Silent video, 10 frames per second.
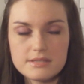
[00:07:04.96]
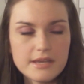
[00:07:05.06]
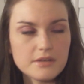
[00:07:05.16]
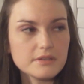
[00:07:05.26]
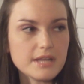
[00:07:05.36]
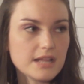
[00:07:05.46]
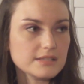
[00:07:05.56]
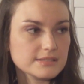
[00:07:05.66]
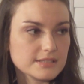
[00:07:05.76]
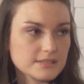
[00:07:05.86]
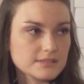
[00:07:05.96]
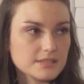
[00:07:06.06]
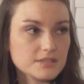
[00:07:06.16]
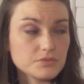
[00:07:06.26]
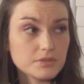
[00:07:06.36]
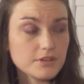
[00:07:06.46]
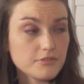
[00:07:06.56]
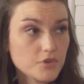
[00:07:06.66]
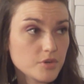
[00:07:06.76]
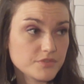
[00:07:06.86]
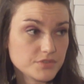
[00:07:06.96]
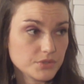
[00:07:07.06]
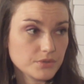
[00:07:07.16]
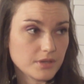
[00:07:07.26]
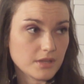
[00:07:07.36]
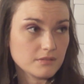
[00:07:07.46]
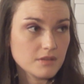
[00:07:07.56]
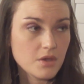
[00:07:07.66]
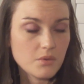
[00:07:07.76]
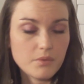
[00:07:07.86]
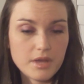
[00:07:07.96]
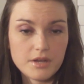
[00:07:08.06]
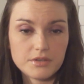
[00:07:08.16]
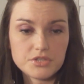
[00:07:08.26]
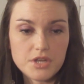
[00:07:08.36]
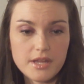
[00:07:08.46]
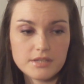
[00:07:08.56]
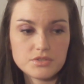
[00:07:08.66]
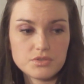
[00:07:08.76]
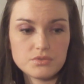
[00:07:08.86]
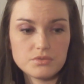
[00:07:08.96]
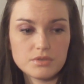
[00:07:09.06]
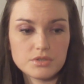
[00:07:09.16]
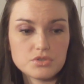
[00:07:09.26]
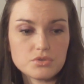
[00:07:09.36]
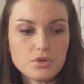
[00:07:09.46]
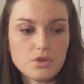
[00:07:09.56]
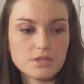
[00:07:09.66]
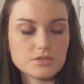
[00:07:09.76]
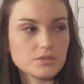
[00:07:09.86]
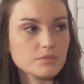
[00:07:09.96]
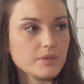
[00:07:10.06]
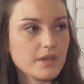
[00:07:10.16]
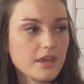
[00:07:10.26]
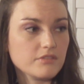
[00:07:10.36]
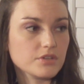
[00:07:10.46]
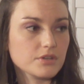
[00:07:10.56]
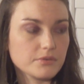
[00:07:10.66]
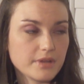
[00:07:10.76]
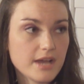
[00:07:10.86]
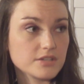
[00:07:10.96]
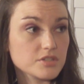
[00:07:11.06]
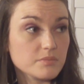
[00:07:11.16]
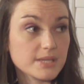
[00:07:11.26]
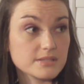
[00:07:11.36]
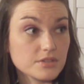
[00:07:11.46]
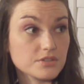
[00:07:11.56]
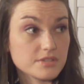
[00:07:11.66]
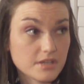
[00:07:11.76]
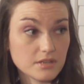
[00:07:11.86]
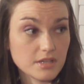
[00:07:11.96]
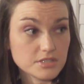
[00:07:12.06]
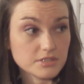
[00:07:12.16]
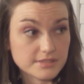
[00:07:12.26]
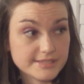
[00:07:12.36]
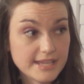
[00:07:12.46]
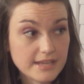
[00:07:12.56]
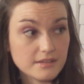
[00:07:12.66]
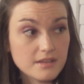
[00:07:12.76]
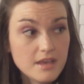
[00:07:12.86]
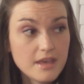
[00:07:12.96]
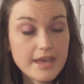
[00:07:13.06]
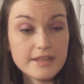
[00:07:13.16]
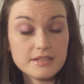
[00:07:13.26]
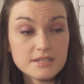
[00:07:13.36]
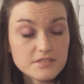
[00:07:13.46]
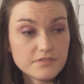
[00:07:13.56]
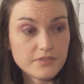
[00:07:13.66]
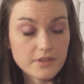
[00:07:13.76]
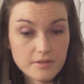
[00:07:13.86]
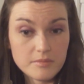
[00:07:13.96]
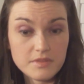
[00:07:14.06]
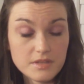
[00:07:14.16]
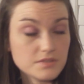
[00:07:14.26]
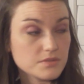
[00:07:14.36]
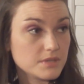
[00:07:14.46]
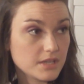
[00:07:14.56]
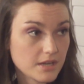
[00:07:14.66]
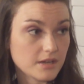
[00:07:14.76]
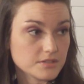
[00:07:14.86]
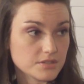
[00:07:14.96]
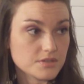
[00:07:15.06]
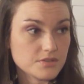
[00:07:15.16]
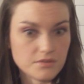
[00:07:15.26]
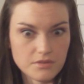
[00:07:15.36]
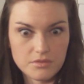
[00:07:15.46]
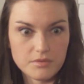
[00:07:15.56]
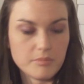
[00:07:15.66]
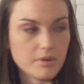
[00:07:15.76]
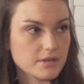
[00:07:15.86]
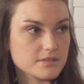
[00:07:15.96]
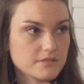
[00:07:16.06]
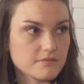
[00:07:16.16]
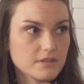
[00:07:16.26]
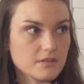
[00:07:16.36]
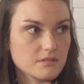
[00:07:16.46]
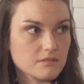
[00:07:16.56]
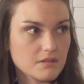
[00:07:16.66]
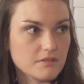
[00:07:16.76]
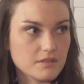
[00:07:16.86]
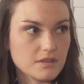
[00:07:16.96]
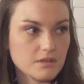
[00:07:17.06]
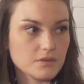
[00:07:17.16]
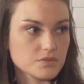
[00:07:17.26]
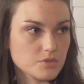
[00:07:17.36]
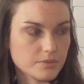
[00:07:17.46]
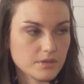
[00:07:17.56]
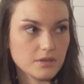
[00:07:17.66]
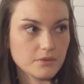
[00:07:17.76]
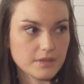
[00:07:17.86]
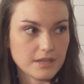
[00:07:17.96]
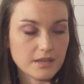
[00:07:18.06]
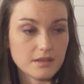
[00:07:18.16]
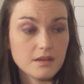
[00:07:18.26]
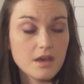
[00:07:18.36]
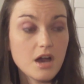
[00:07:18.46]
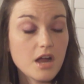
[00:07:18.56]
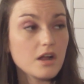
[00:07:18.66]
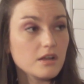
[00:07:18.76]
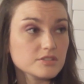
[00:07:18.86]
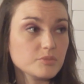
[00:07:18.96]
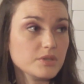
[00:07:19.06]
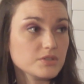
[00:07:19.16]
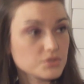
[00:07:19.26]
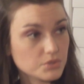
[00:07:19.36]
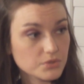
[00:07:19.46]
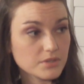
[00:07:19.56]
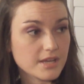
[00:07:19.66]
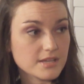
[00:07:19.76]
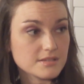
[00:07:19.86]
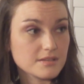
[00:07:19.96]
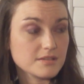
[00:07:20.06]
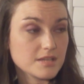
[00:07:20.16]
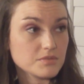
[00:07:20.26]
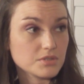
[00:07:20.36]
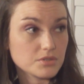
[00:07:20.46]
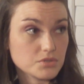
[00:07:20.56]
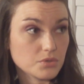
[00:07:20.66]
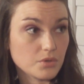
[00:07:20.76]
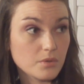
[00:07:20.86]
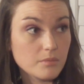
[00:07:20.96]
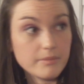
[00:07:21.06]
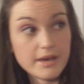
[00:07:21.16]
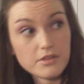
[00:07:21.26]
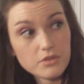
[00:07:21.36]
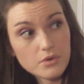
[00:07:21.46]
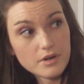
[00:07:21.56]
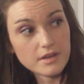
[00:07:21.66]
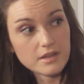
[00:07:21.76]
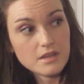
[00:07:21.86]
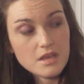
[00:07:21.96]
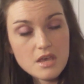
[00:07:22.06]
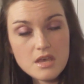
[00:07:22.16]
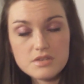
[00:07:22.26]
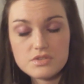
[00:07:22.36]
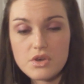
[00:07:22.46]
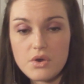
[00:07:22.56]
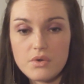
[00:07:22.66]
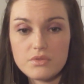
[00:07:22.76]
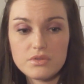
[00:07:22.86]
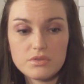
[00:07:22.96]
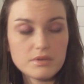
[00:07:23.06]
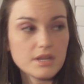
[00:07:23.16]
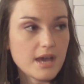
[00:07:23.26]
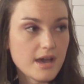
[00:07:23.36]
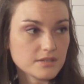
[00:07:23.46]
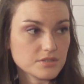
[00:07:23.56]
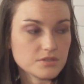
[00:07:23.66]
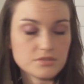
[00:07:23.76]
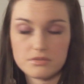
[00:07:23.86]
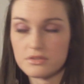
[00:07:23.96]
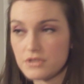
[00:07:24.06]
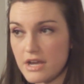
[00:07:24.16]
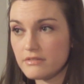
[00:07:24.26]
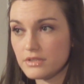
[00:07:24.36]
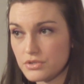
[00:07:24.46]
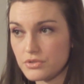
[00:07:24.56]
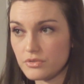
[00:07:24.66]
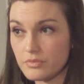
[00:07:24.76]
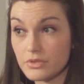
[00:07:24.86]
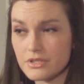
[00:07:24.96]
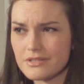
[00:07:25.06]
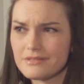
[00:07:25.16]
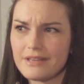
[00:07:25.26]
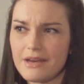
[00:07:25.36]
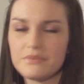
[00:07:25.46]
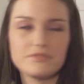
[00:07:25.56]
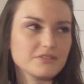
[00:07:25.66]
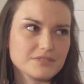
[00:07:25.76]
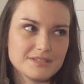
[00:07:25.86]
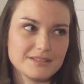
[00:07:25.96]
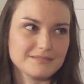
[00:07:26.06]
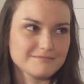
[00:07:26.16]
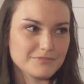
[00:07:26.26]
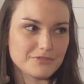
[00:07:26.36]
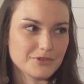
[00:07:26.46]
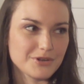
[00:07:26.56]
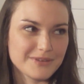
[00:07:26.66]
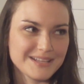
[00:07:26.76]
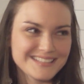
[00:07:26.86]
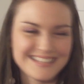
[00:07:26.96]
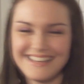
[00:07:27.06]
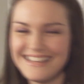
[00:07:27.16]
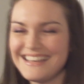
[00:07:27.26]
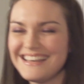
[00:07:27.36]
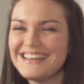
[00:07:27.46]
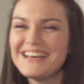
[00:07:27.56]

Psychoanalysis is really a form of scrutiny where you're trying to control a certain behavior and a reaction based on your psychological state. And in this film, these three characters, or the three parts of the, of the ego, superego, and id, are also being scrutinized in an attempt to control by authority. So the three actors who are traveling troupe, which, yeah, we've never seen before, right?